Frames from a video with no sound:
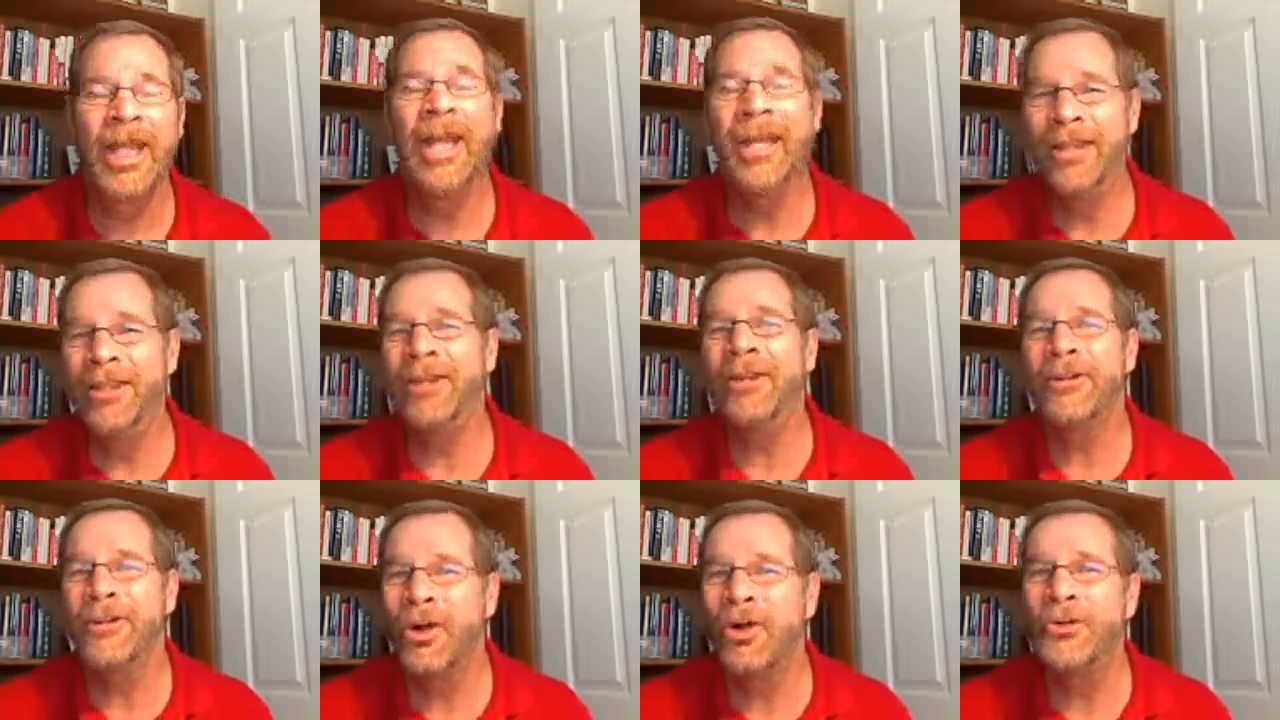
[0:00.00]
And
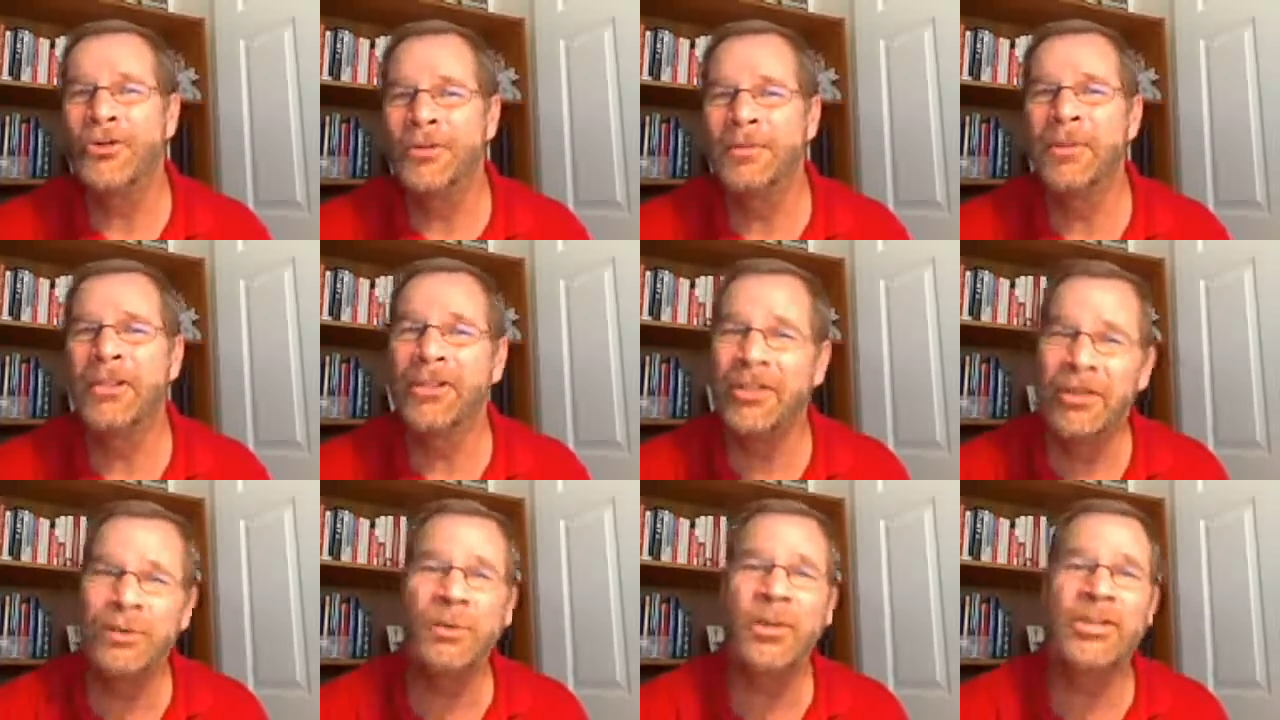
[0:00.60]
they're
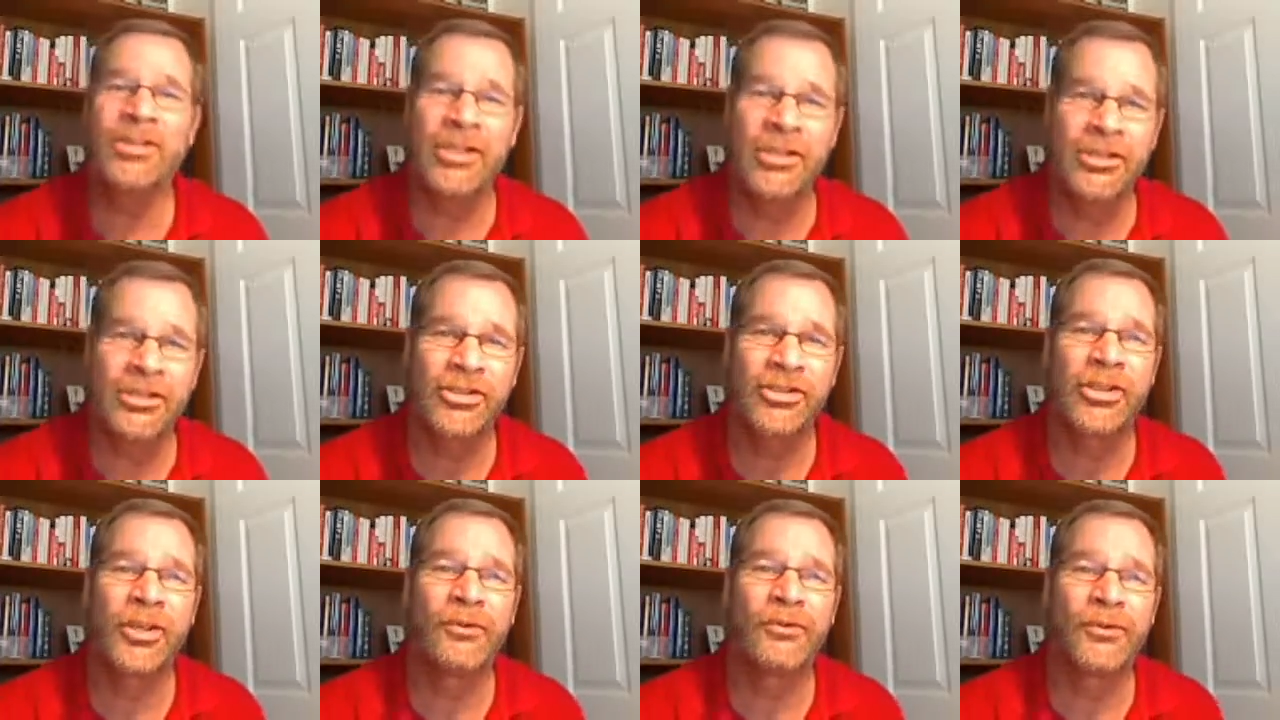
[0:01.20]
ultimately the ones that
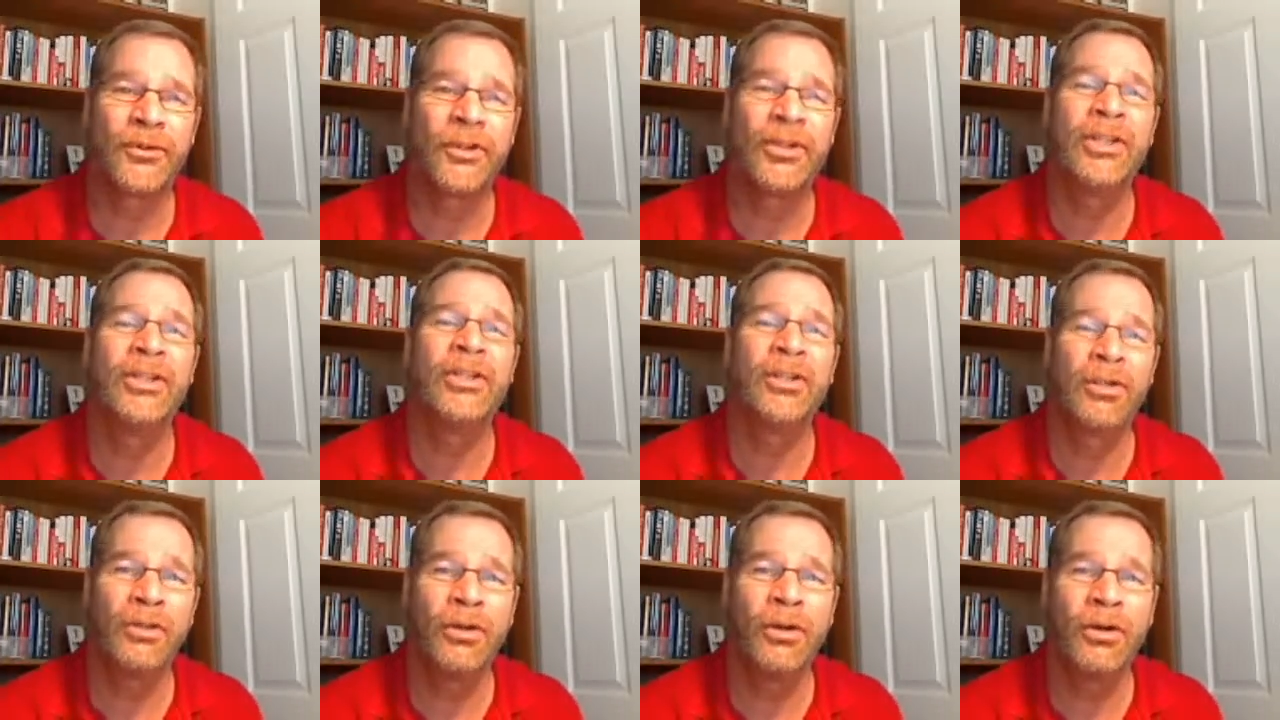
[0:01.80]
suffer in
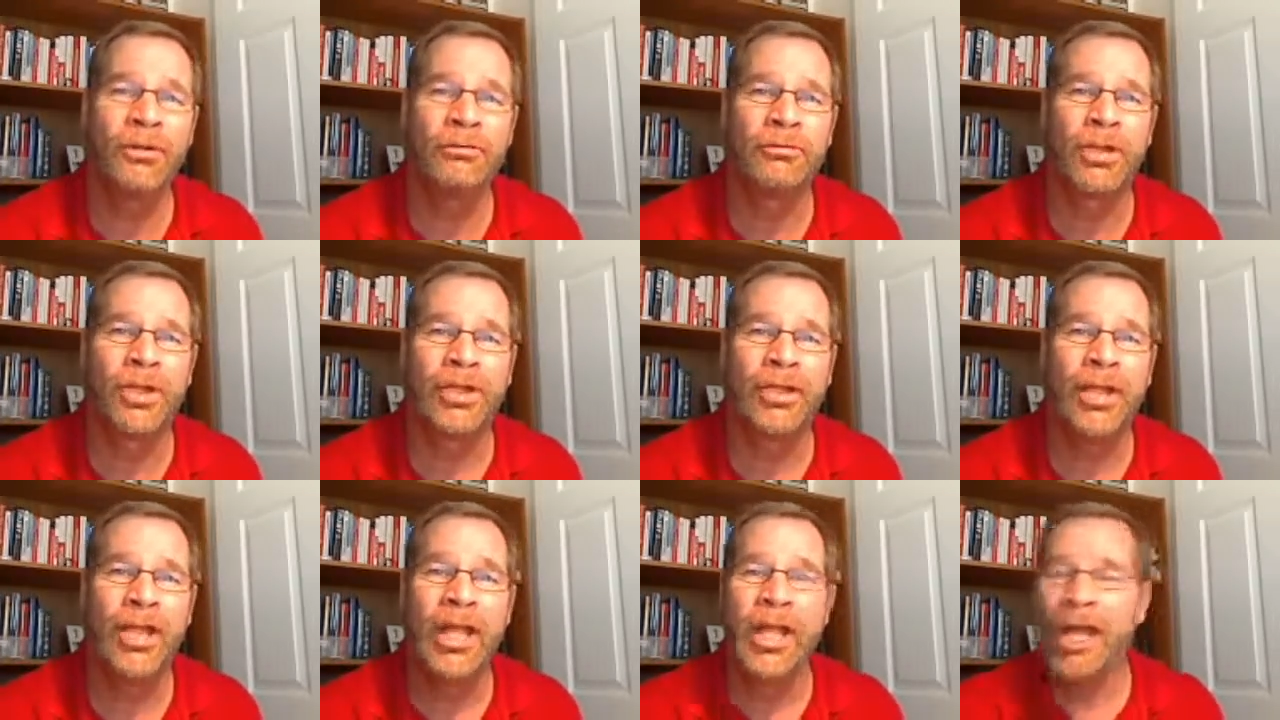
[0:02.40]
the long
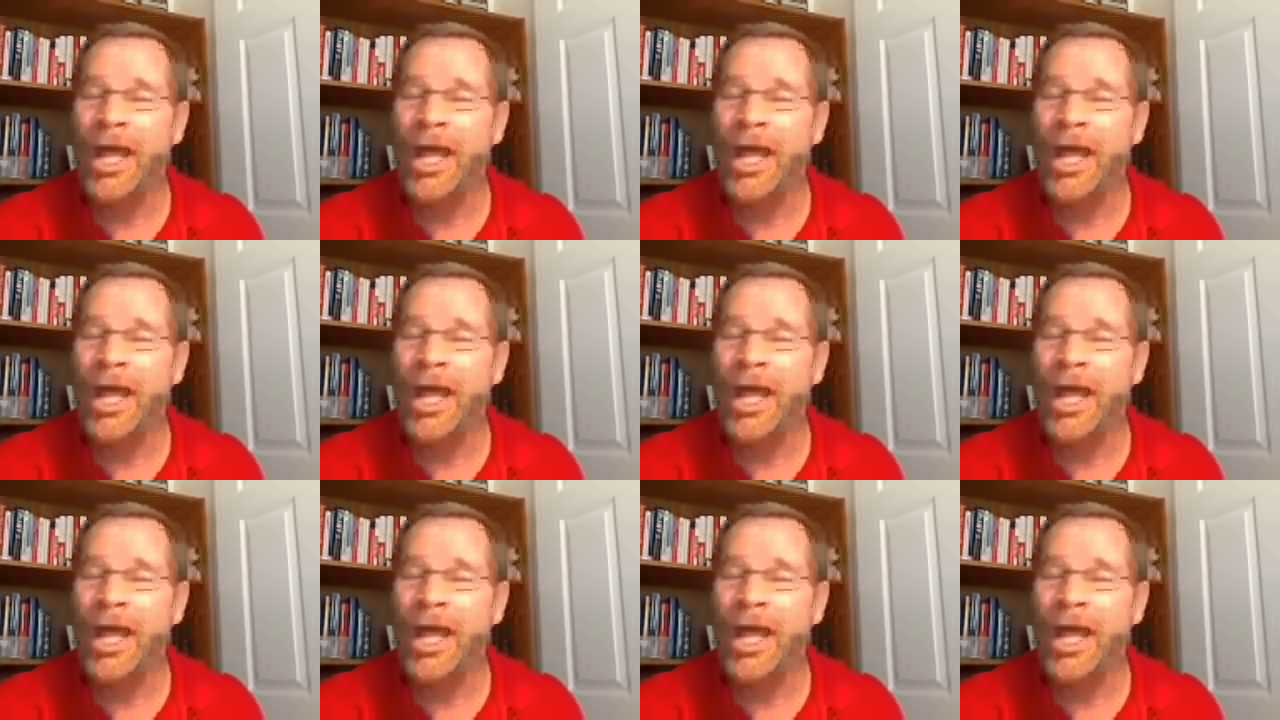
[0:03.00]
run.